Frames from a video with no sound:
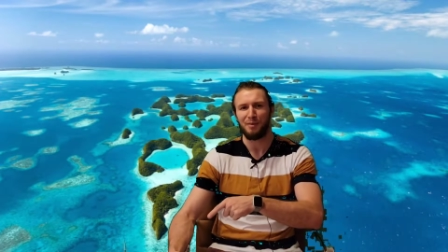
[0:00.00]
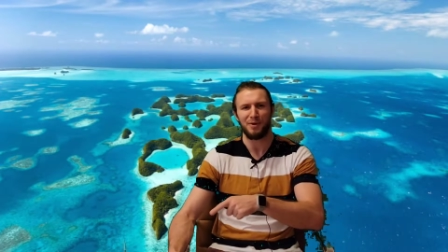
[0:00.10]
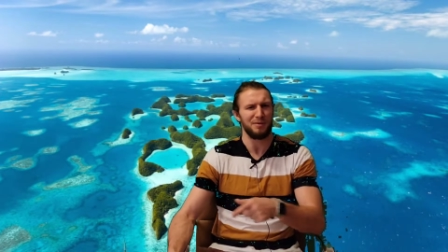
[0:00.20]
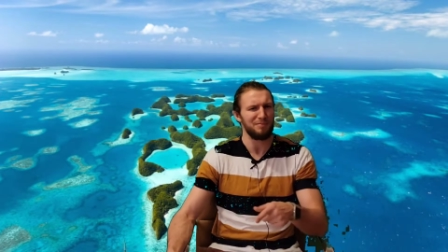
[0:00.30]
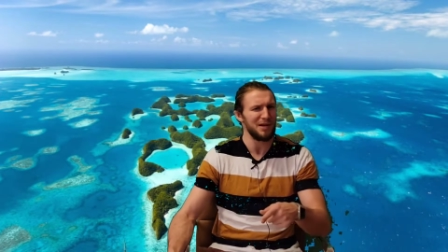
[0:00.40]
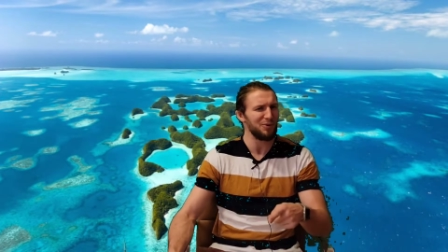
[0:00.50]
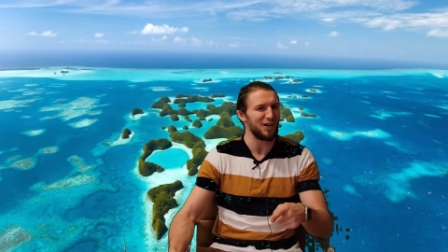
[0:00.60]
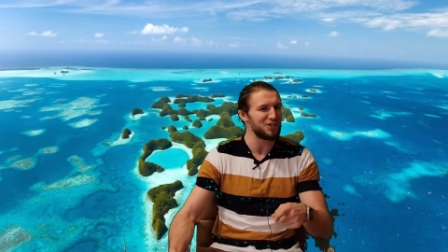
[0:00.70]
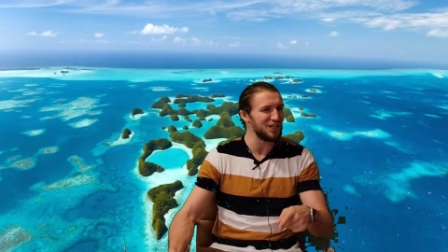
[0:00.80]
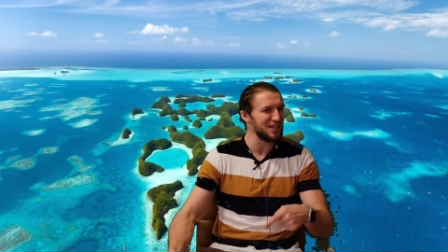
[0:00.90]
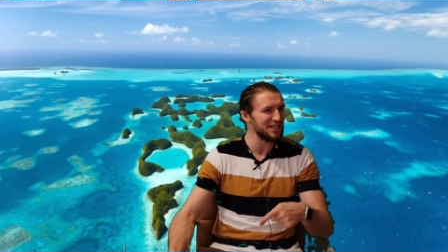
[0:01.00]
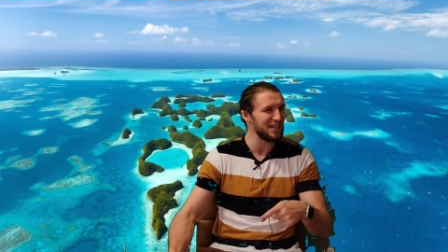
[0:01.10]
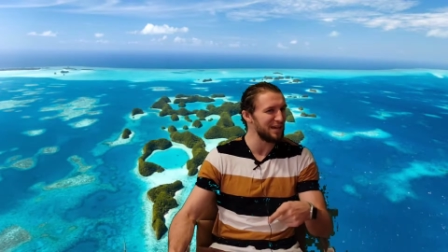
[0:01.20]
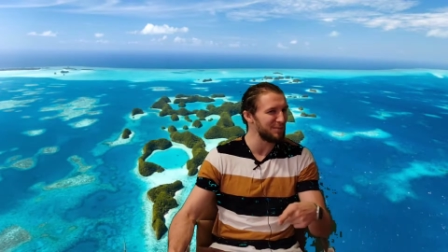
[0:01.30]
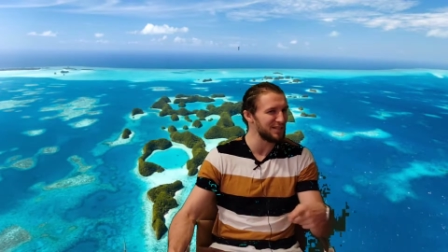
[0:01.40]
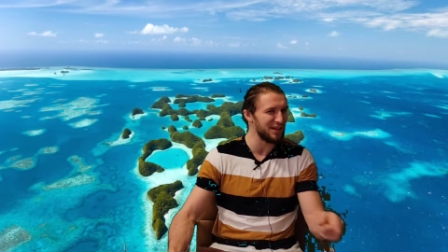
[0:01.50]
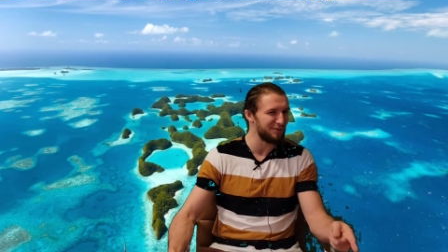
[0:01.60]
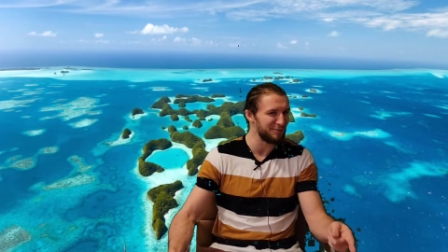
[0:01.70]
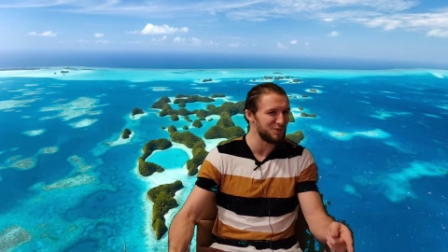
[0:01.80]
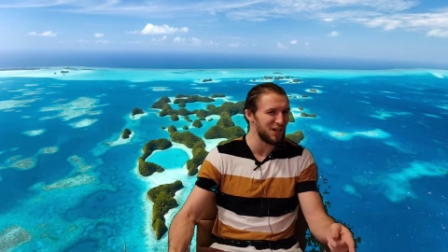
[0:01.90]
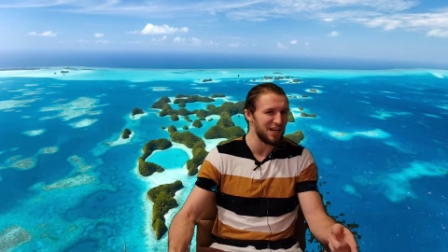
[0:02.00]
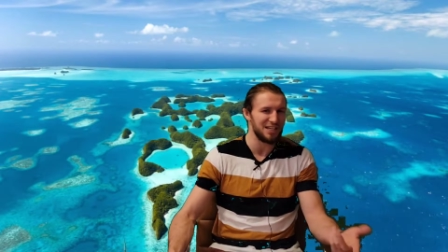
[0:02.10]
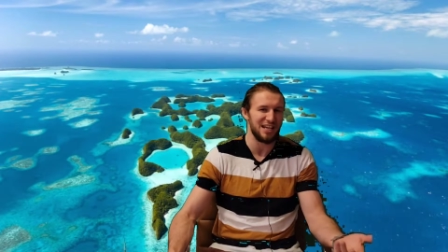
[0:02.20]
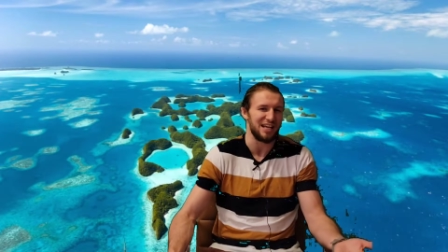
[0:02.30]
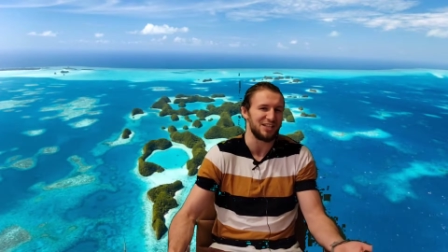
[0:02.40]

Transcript: but meanwhile, she's keeping stuff from JD.